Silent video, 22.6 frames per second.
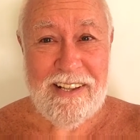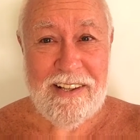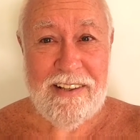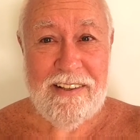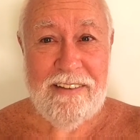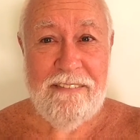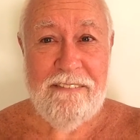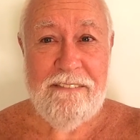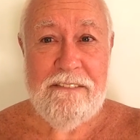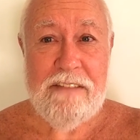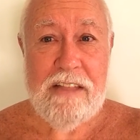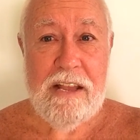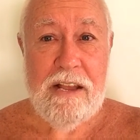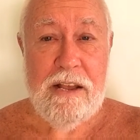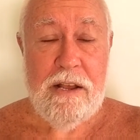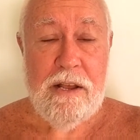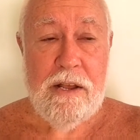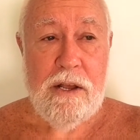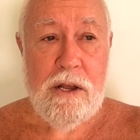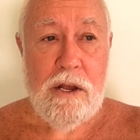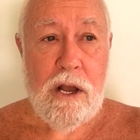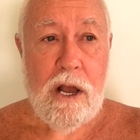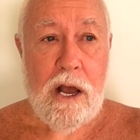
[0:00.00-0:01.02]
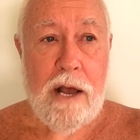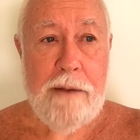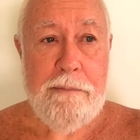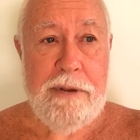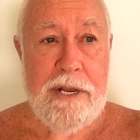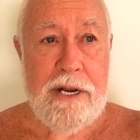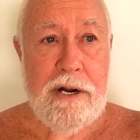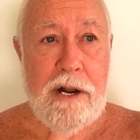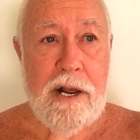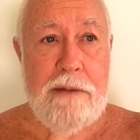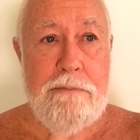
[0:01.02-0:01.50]
uh, I
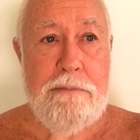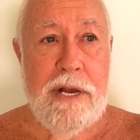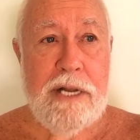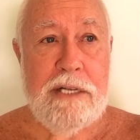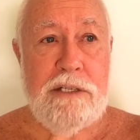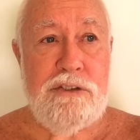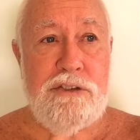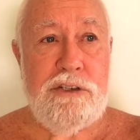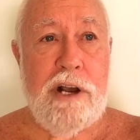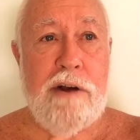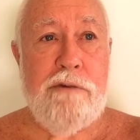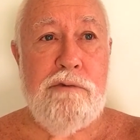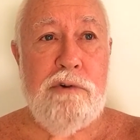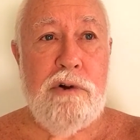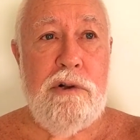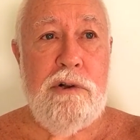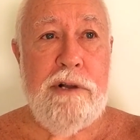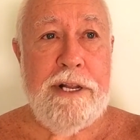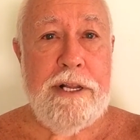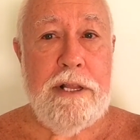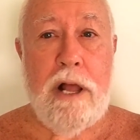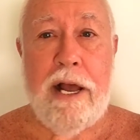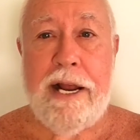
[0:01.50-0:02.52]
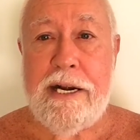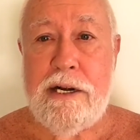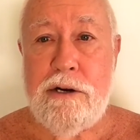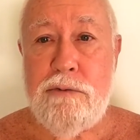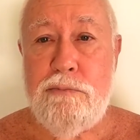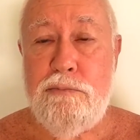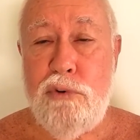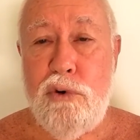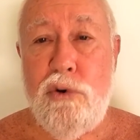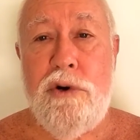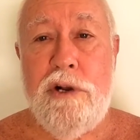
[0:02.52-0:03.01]
mean, I met several
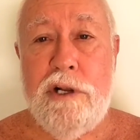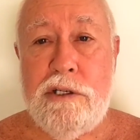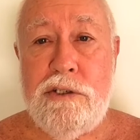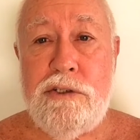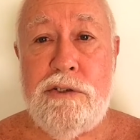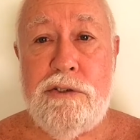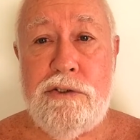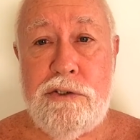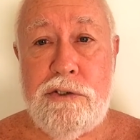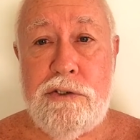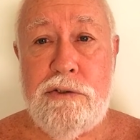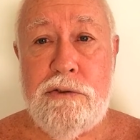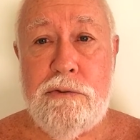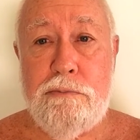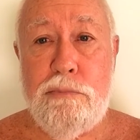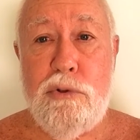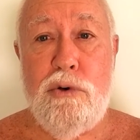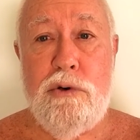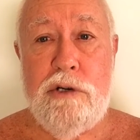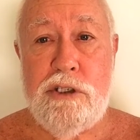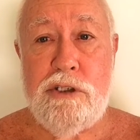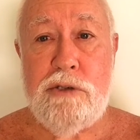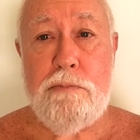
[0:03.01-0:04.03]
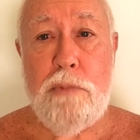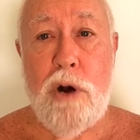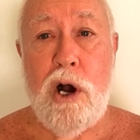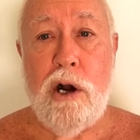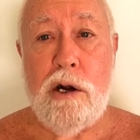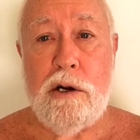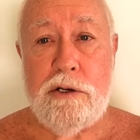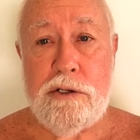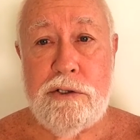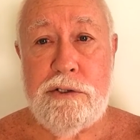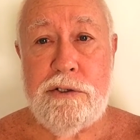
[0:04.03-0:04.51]
enlightened Buddhists, Buddhist
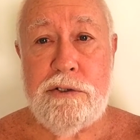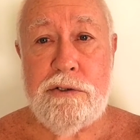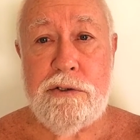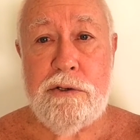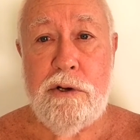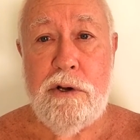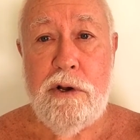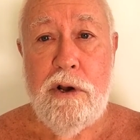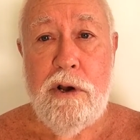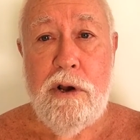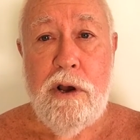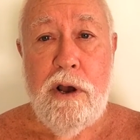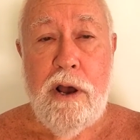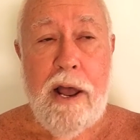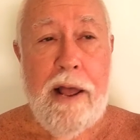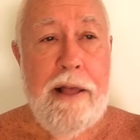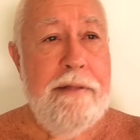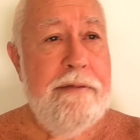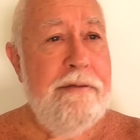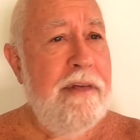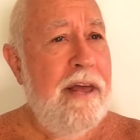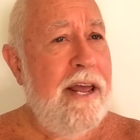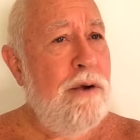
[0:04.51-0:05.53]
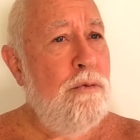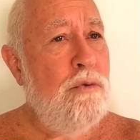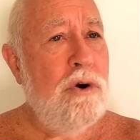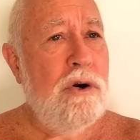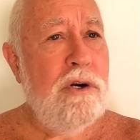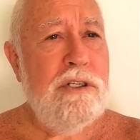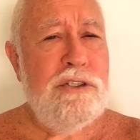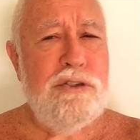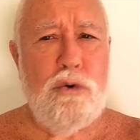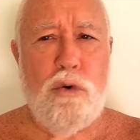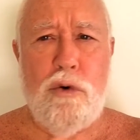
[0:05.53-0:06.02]
monks, and they
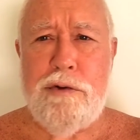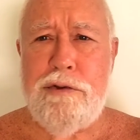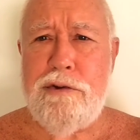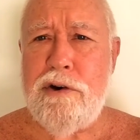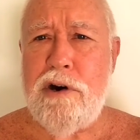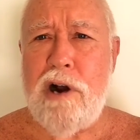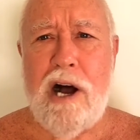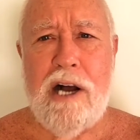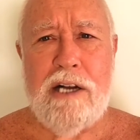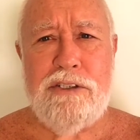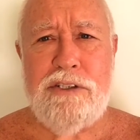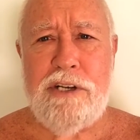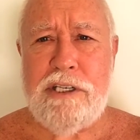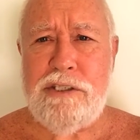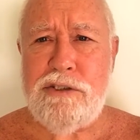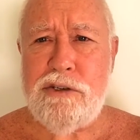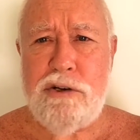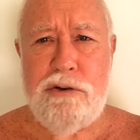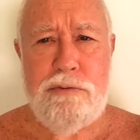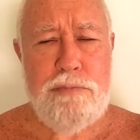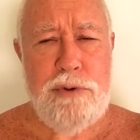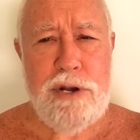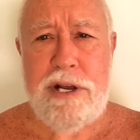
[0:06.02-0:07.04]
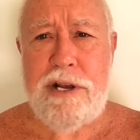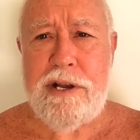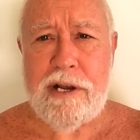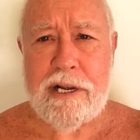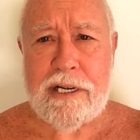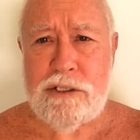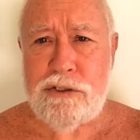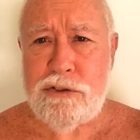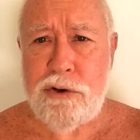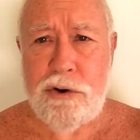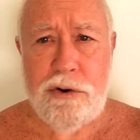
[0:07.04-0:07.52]
were as orthodox as could be
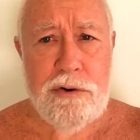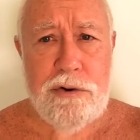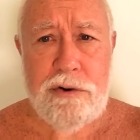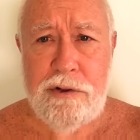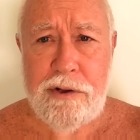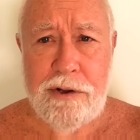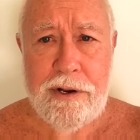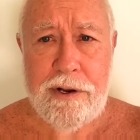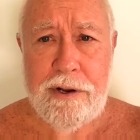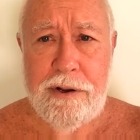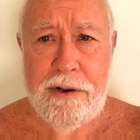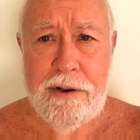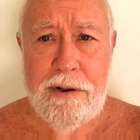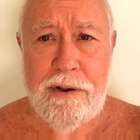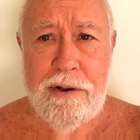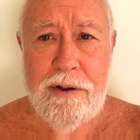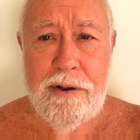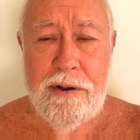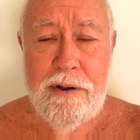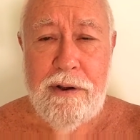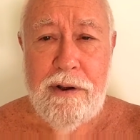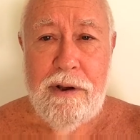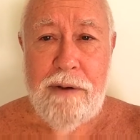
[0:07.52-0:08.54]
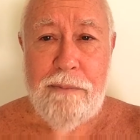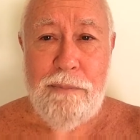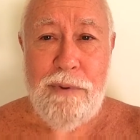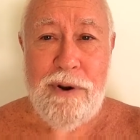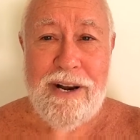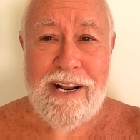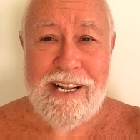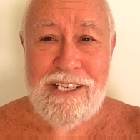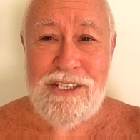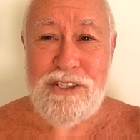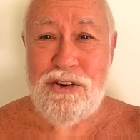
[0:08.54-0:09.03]
externally. But
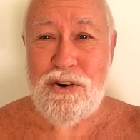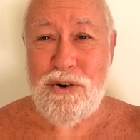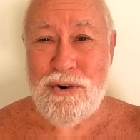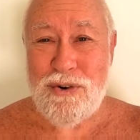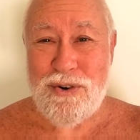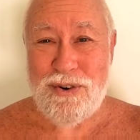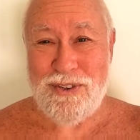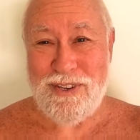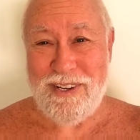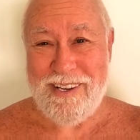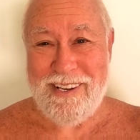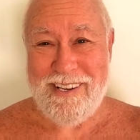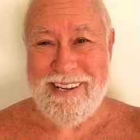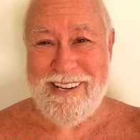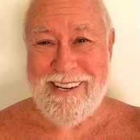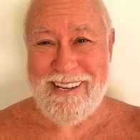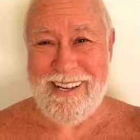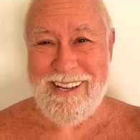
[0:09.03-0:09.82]
internally,